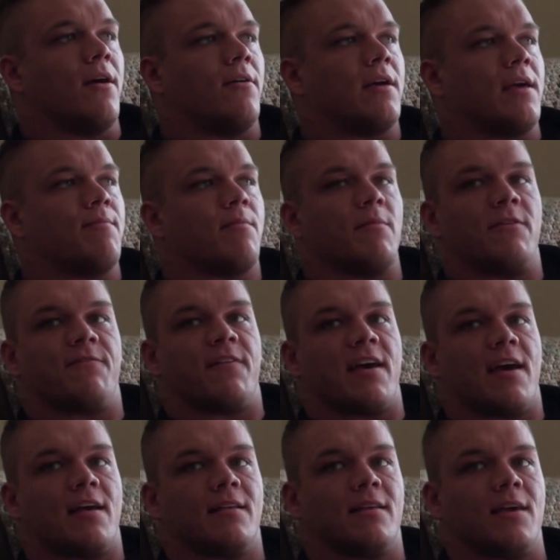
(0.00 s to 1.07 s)
keeping me
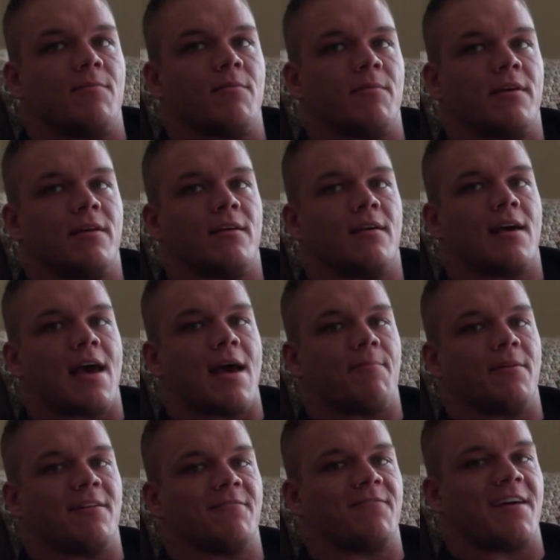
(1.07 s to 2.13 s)
fed and keeping me
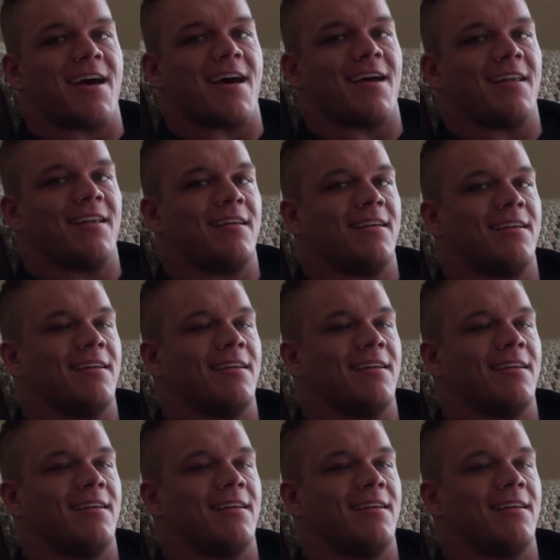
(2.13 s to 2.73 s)
happy and fat.